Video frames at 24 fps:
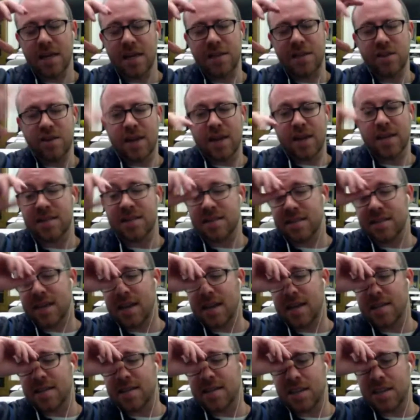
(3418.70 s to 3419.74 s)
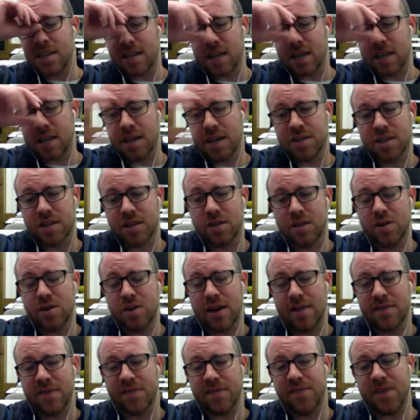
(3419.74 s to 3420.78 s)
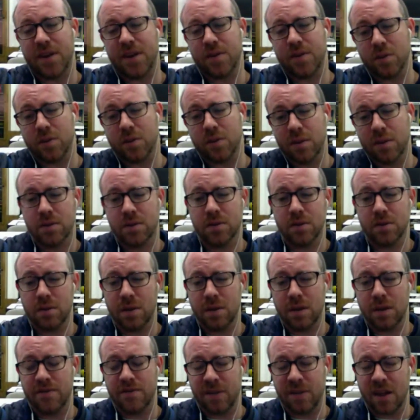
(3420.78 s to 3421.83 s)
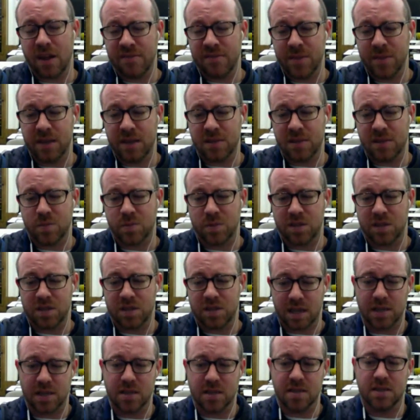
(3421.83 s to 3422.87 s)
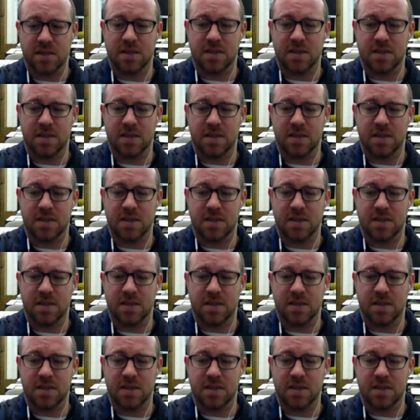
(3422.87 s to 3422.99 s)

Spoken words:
United States, education, you have the federal involvement, which tells the